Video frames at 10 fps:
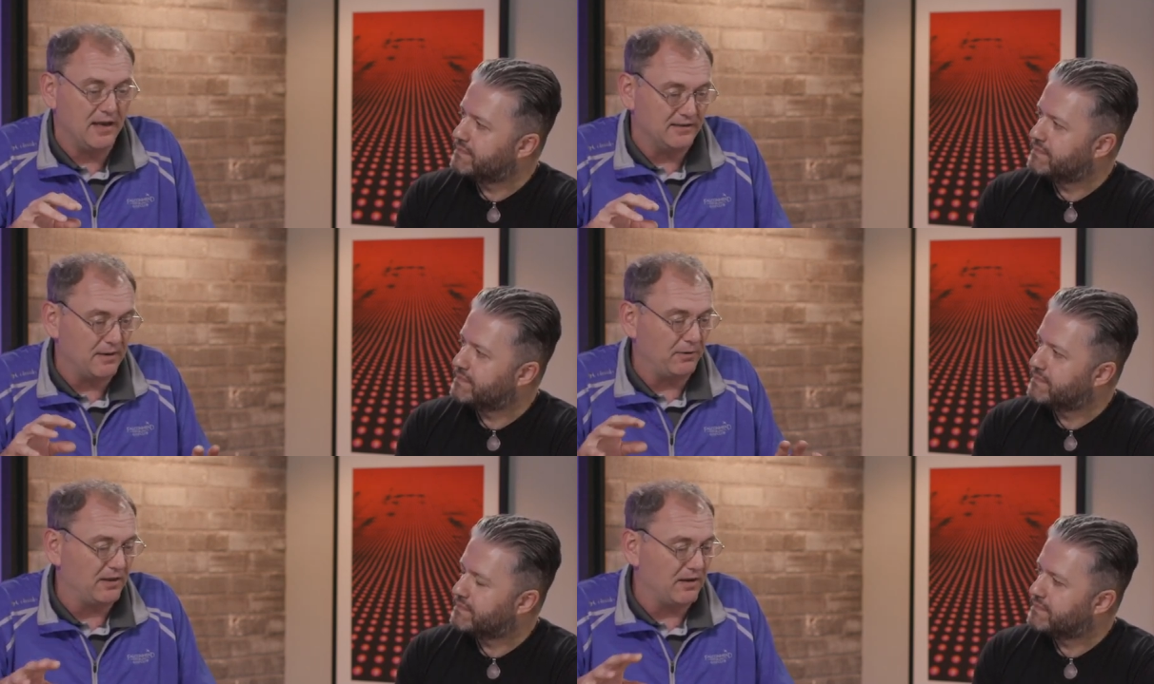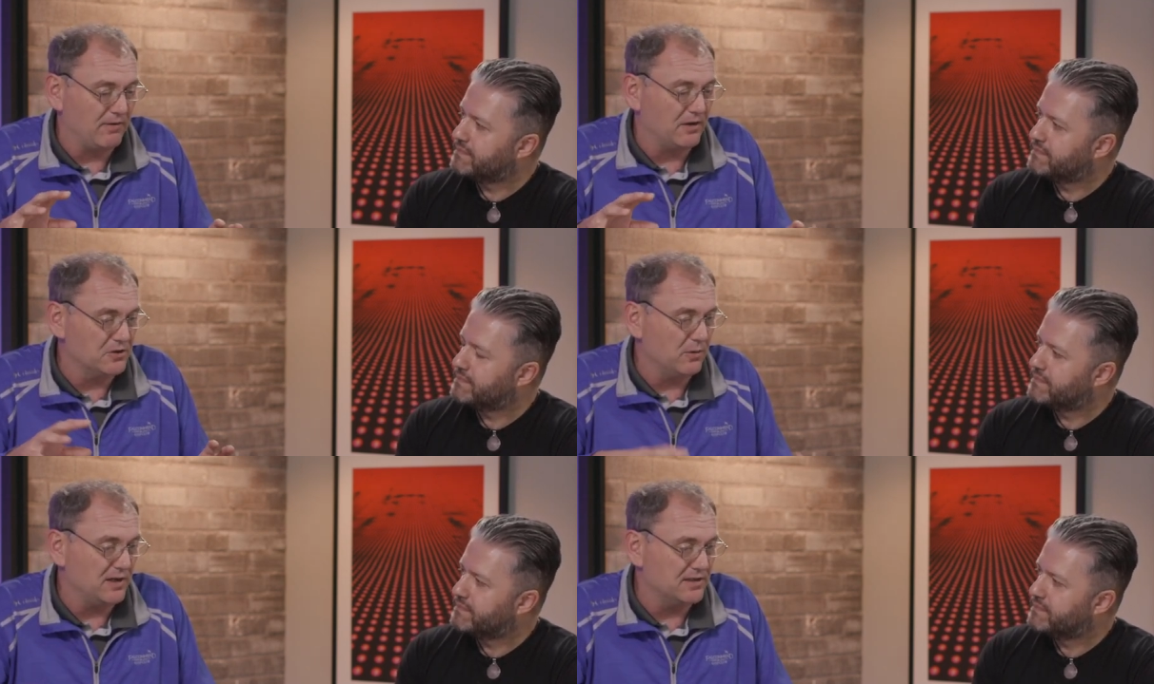Speaker 1: it typically involves
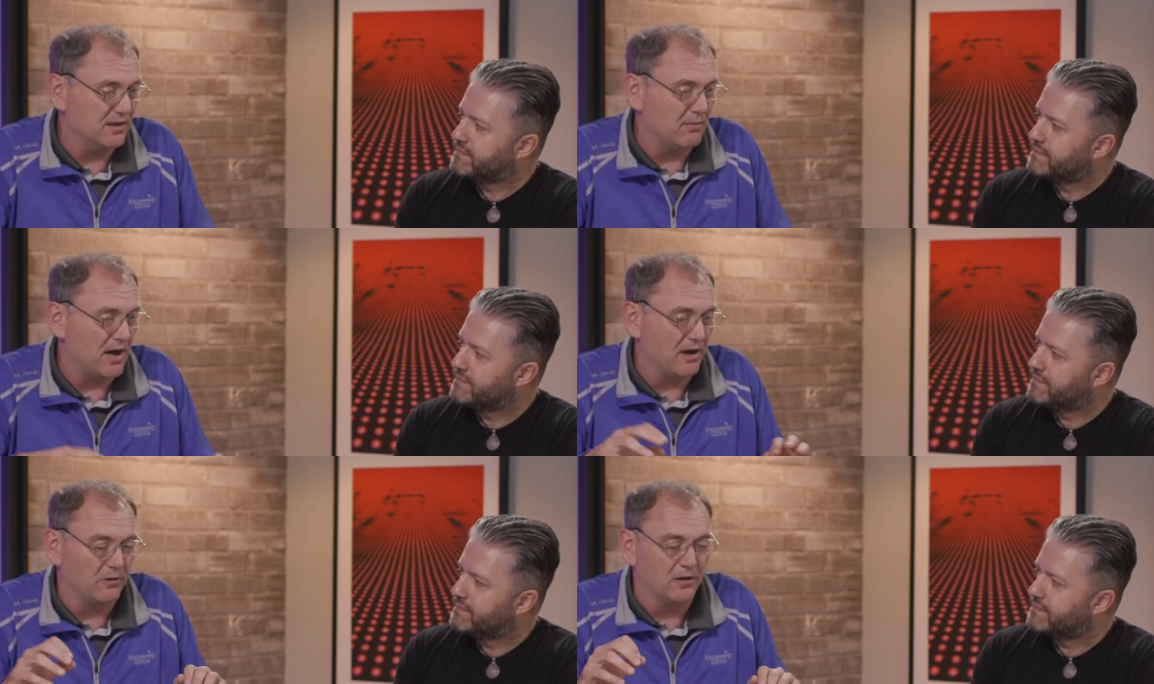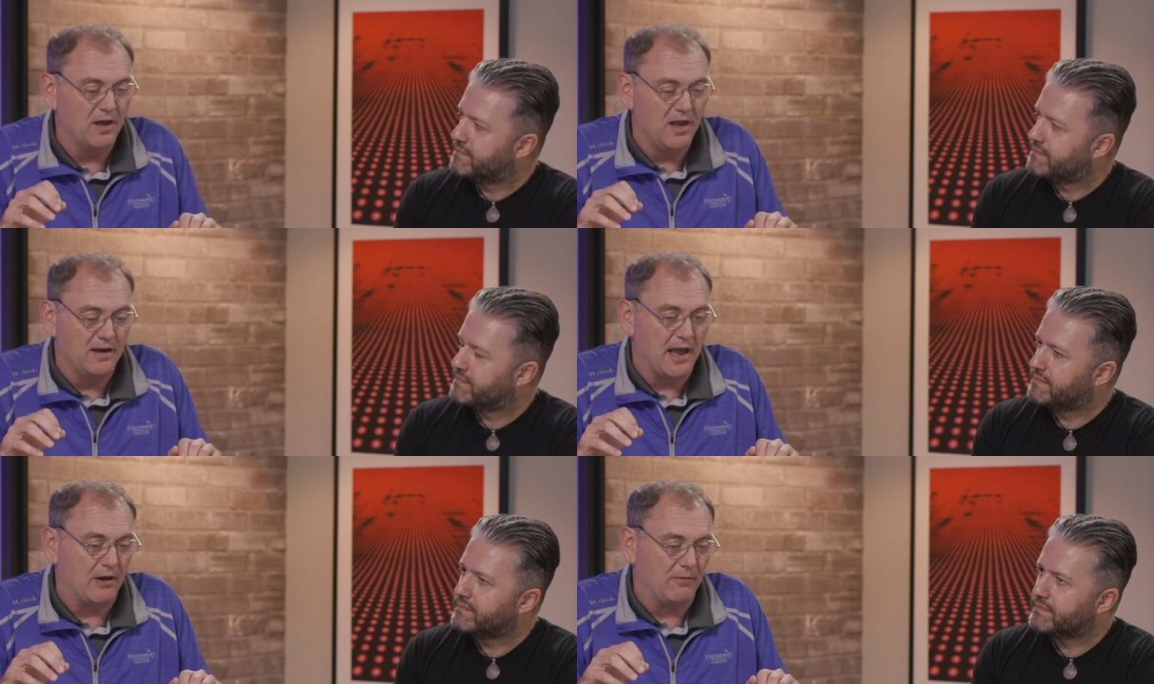tweaks to the model
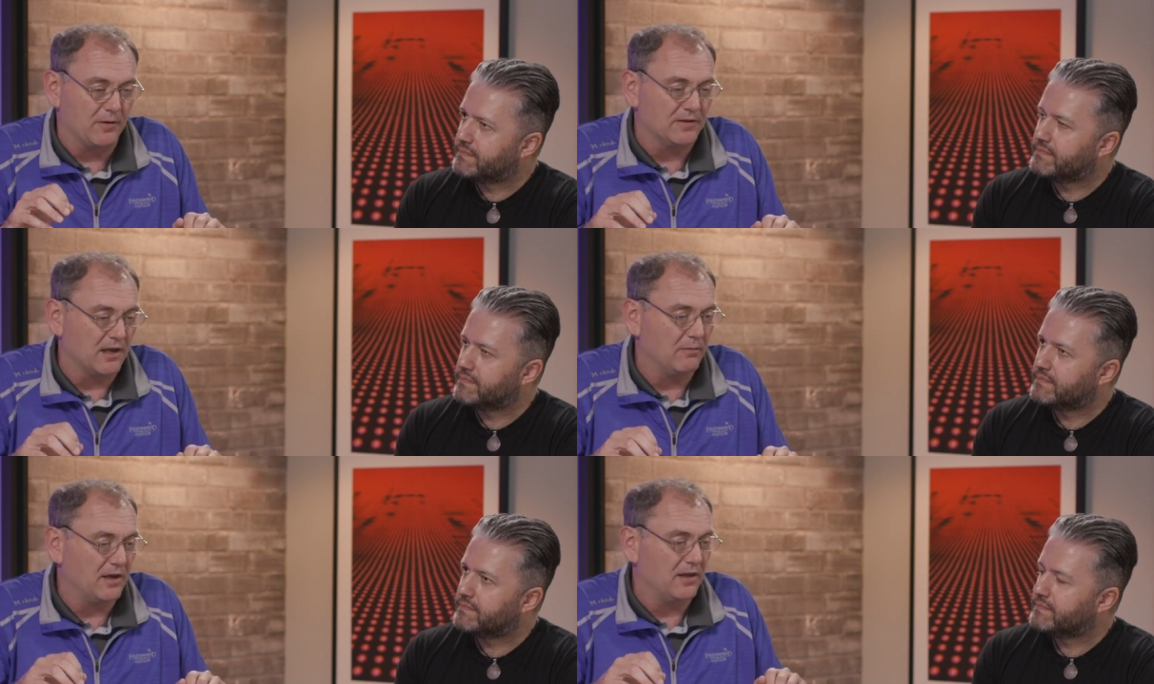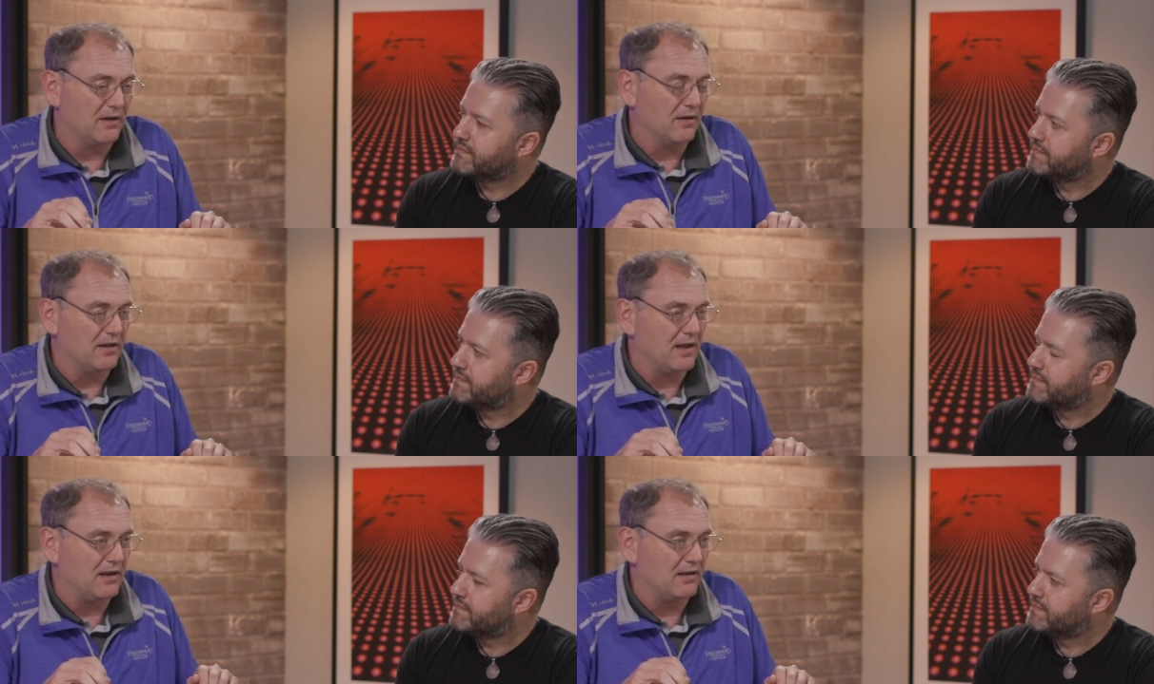now if you're telling me that you're,
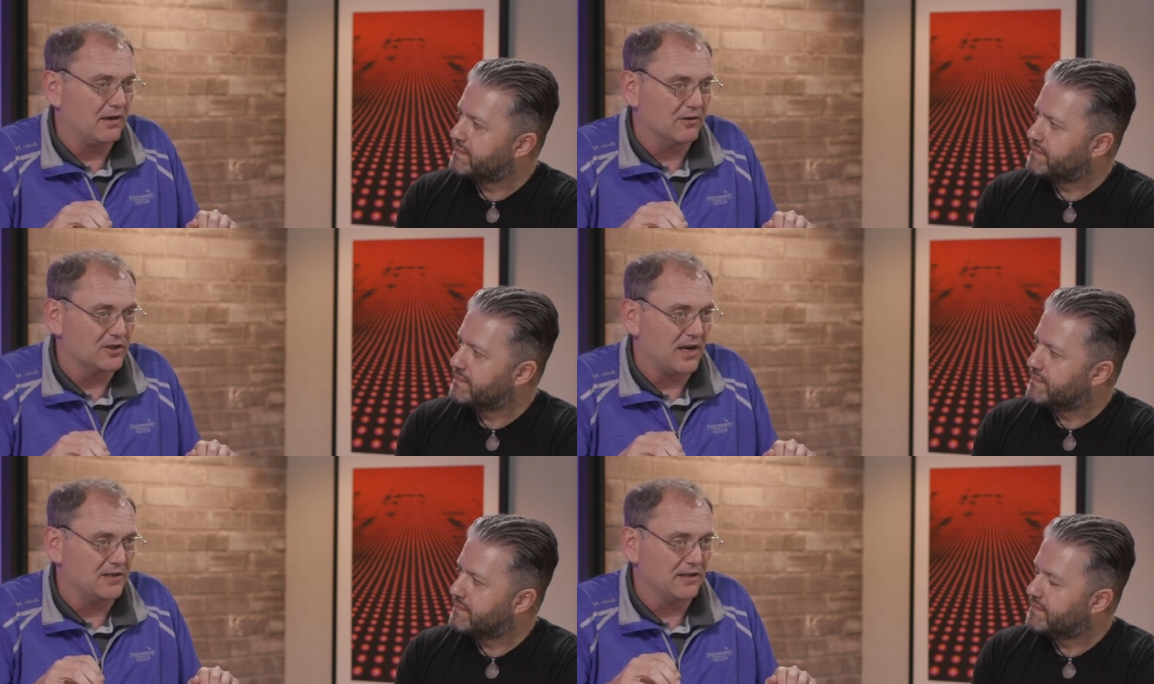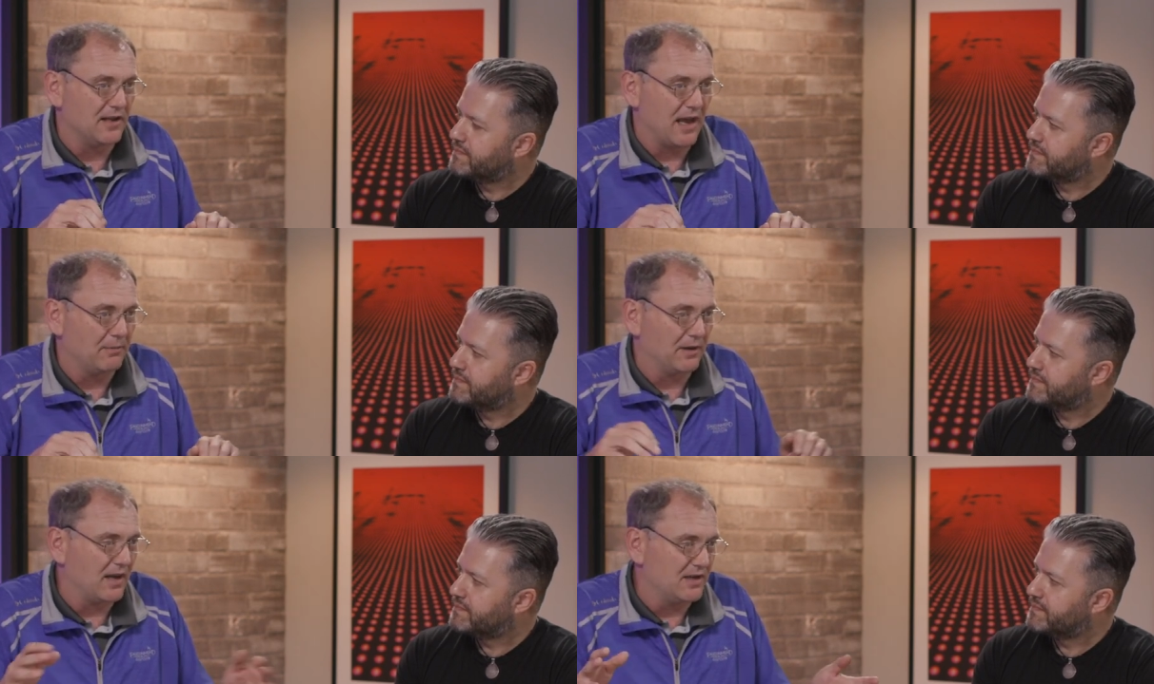the, that you're changing the
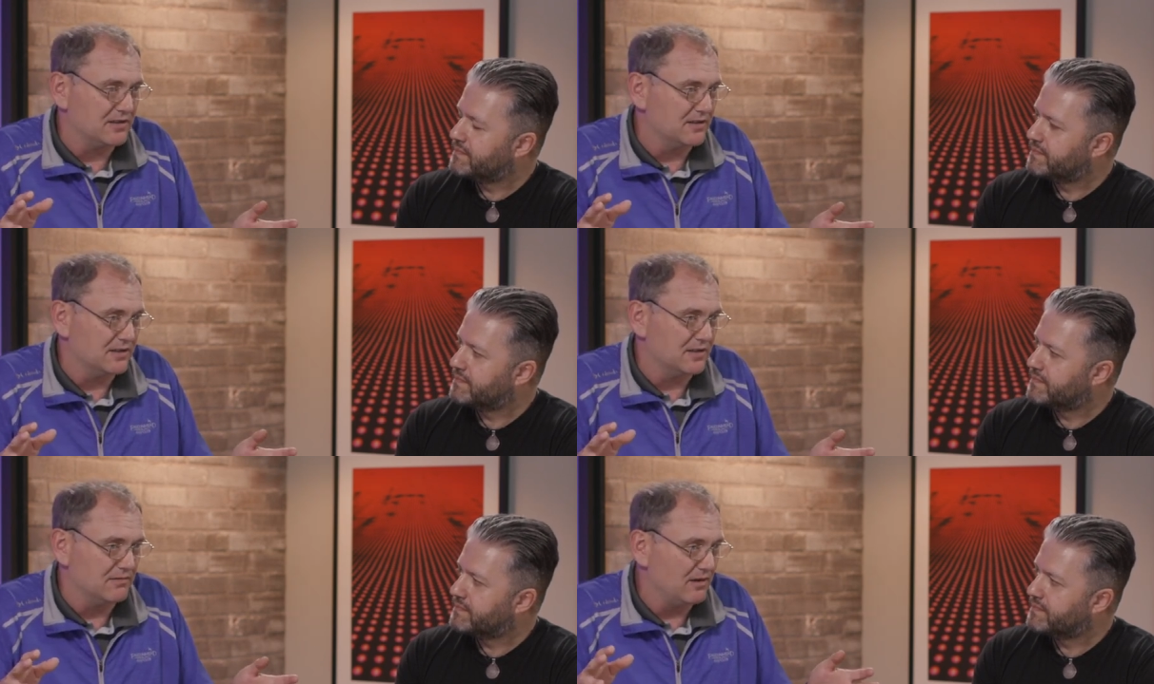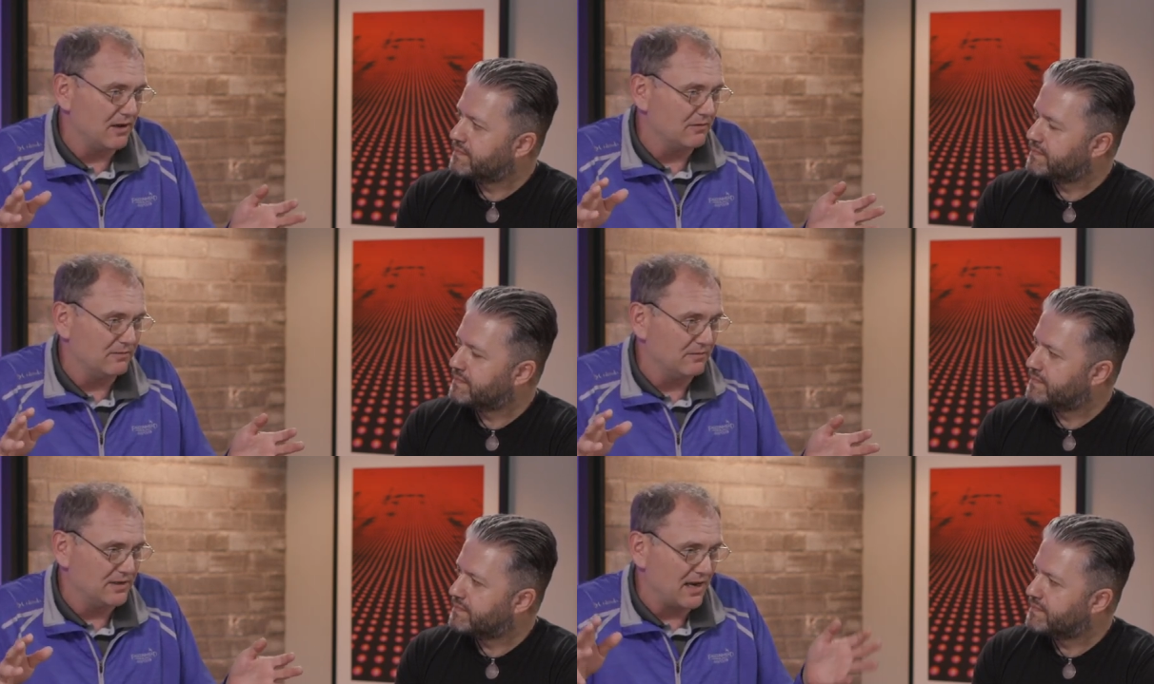applications you know
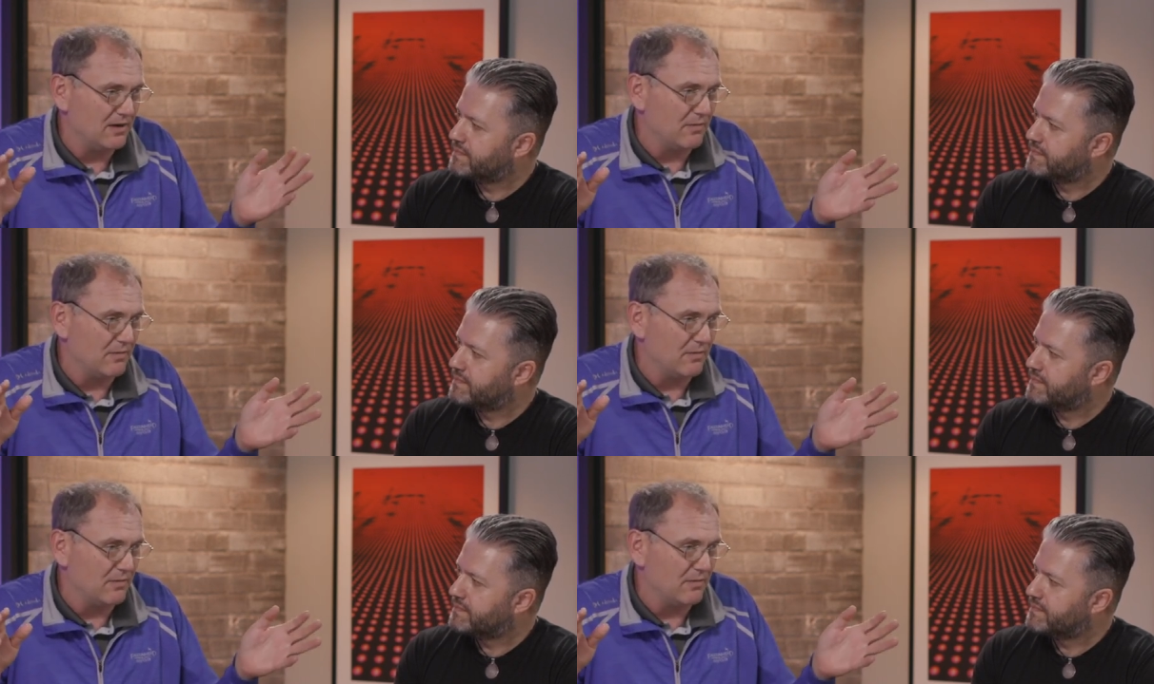data